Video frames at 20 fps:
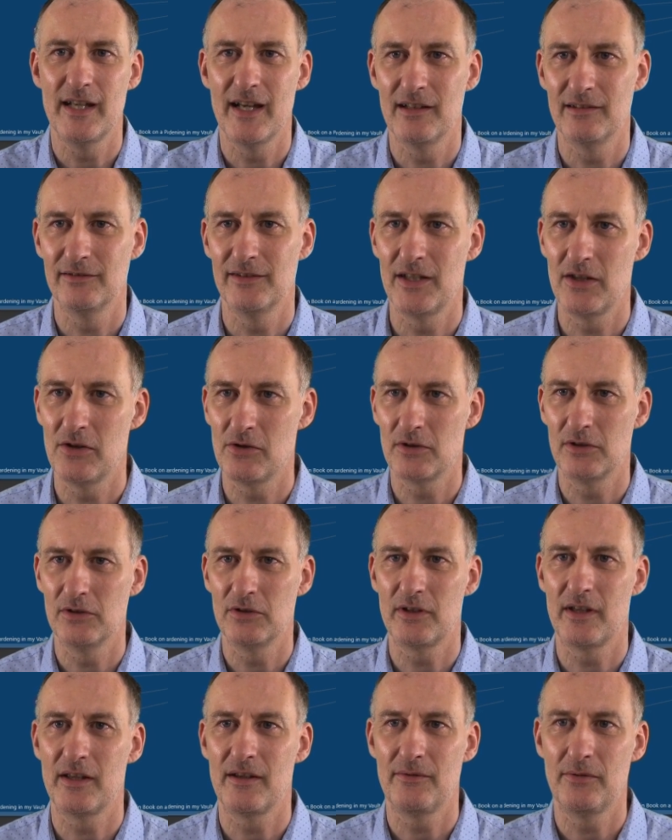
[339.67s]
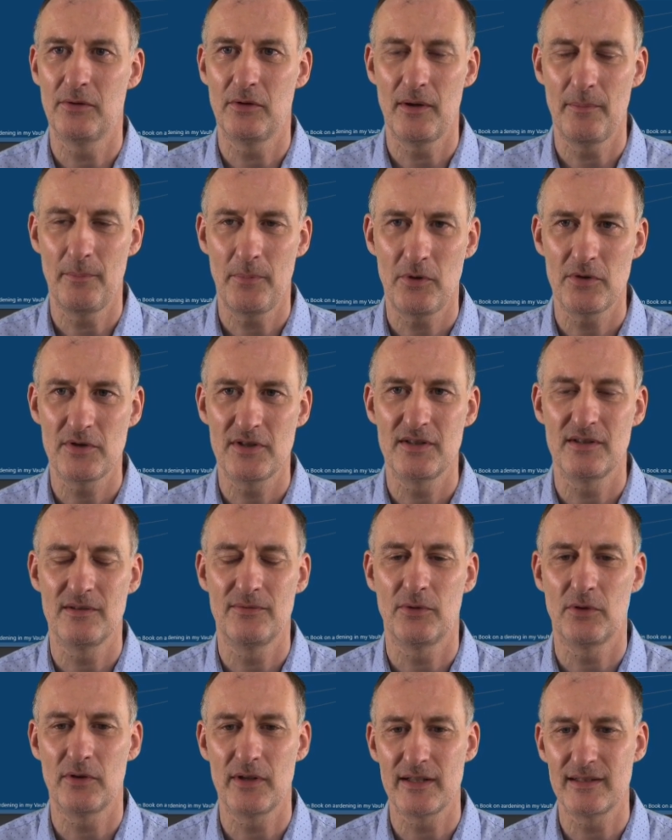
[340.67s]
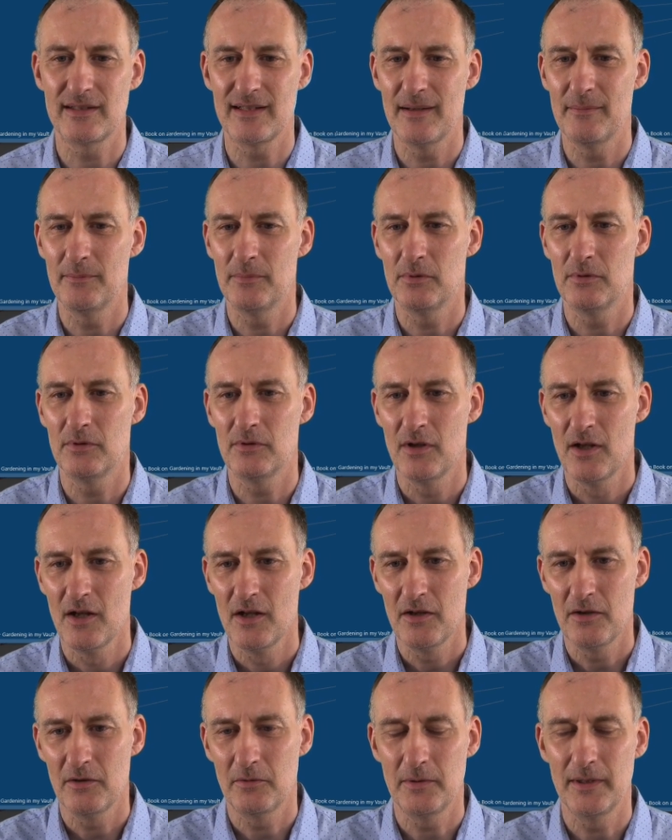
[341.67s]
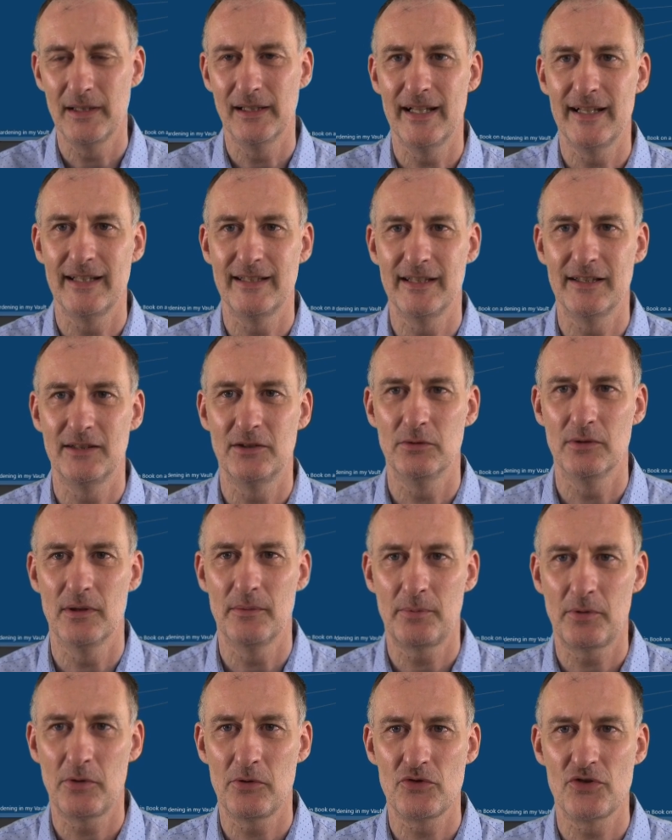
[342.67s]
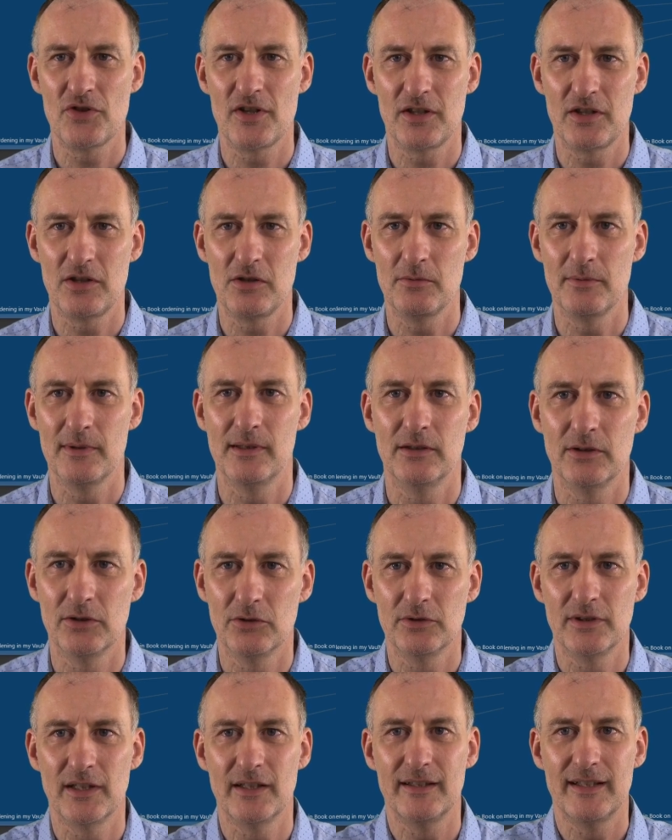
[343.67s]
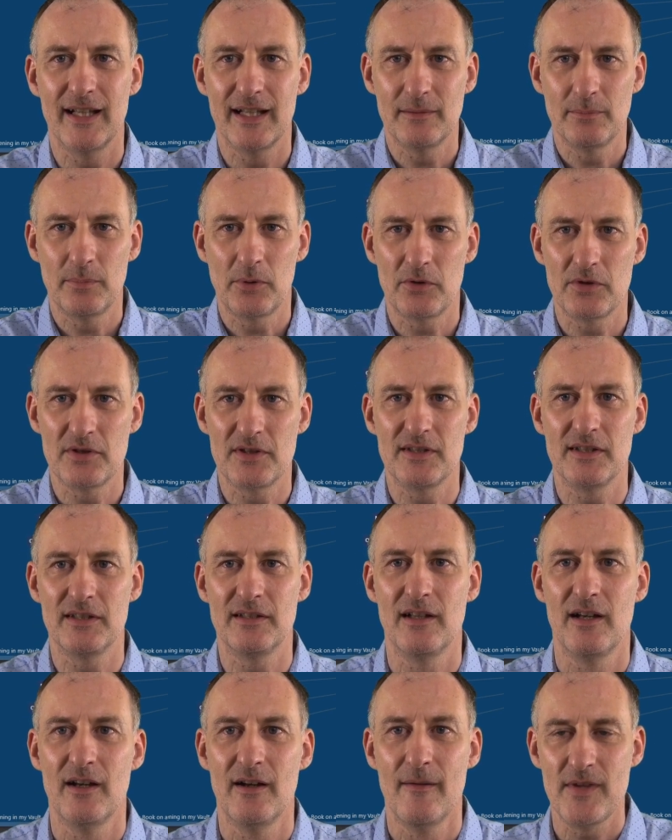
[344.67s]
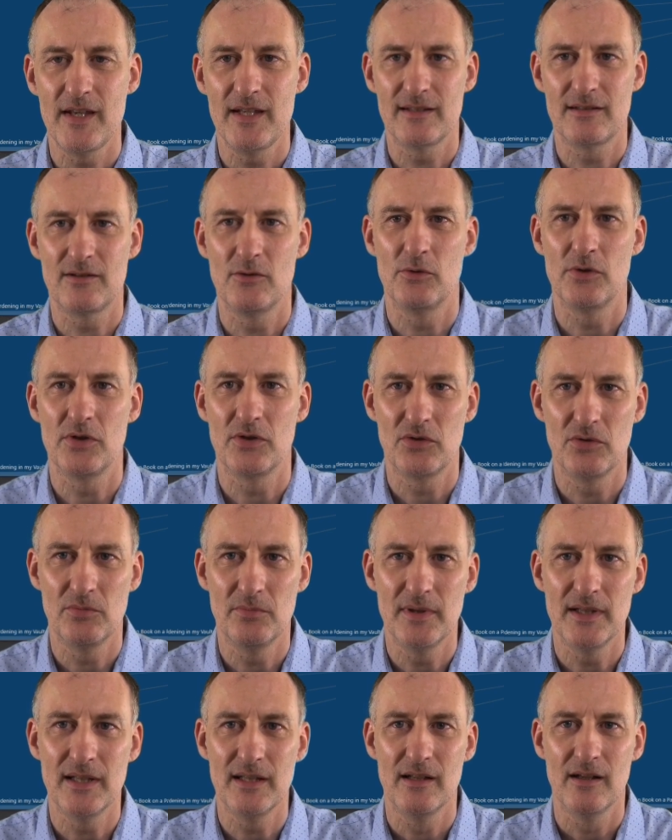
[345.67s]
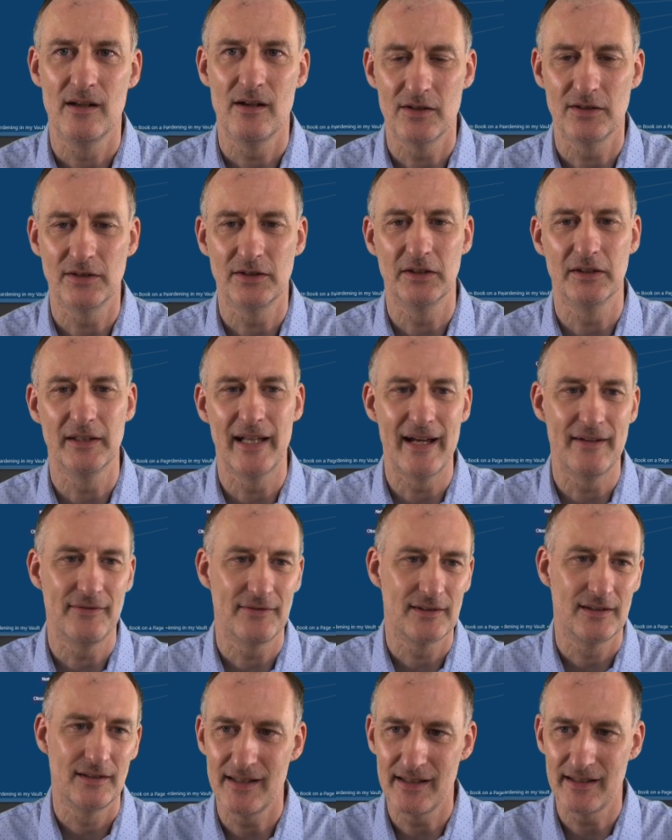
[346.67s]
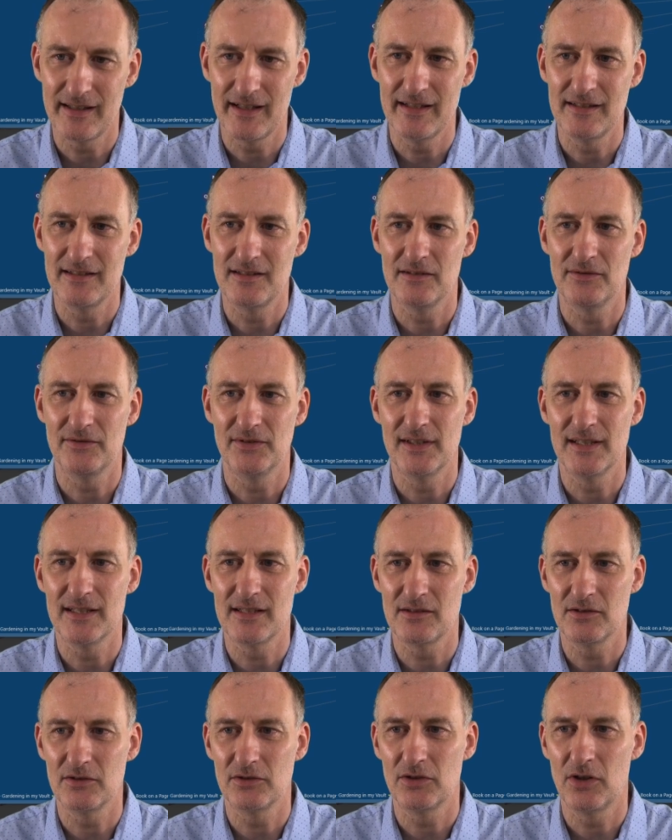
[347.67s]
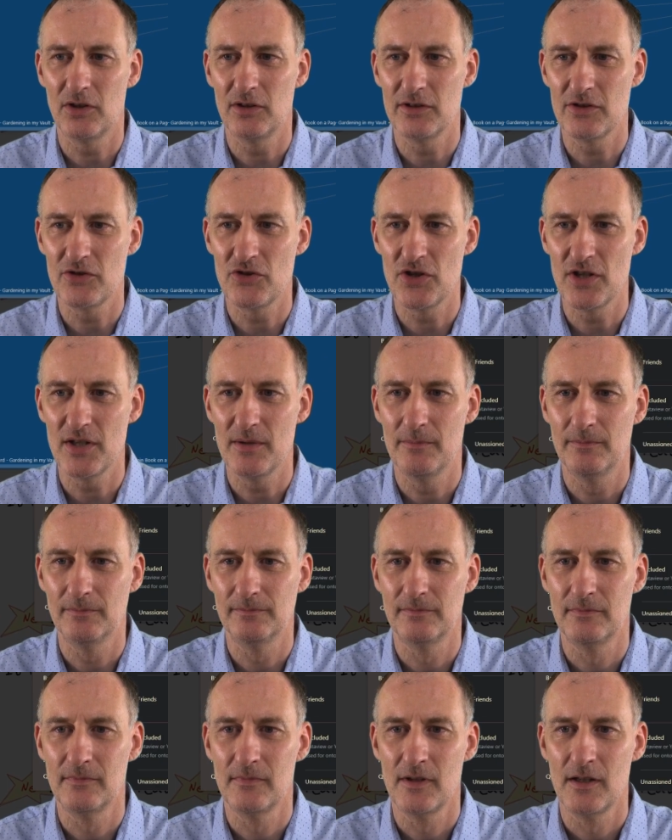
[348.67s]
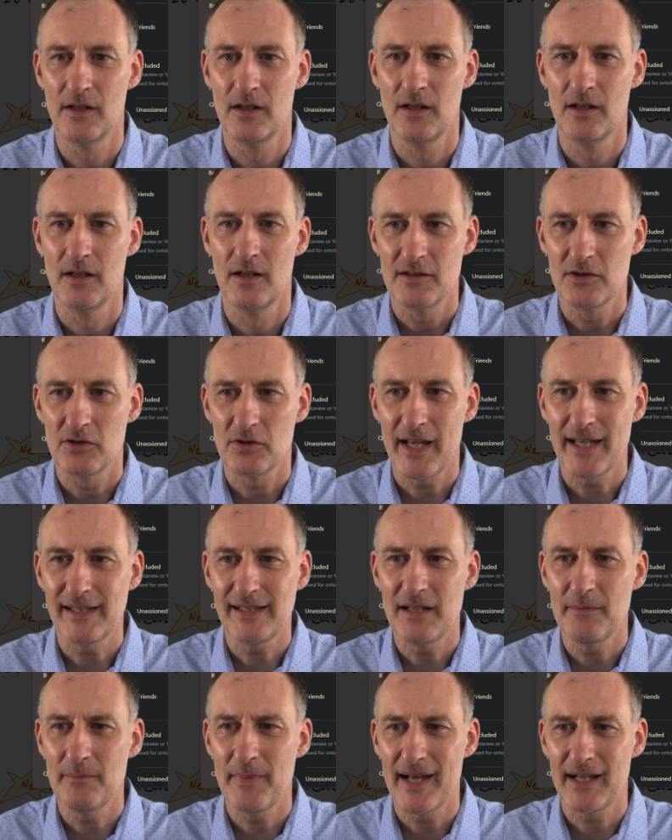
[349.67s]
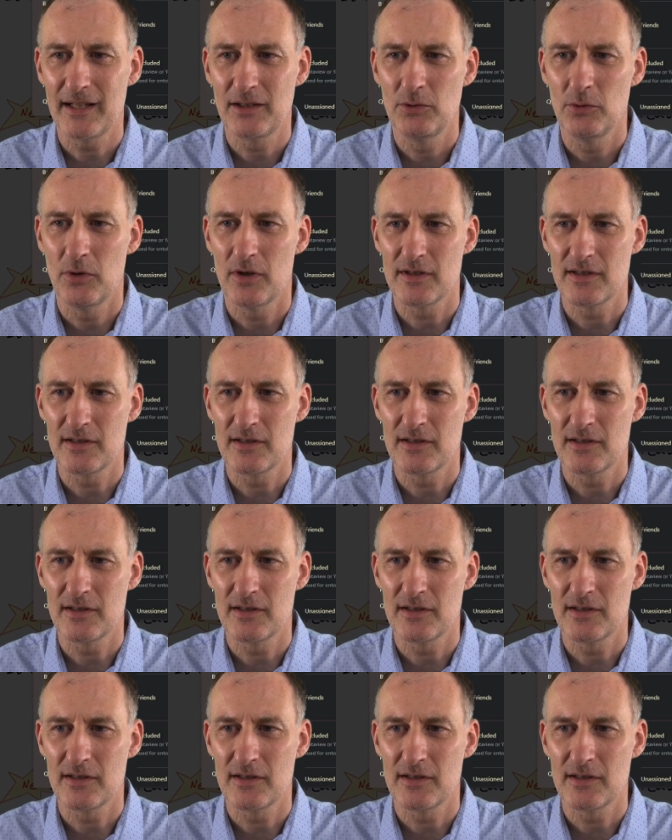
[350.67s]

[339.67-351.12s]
And when you're looking for a person, for example, related to a project, you will know that that person is going to be on the left in case of this ontology. So getting back to our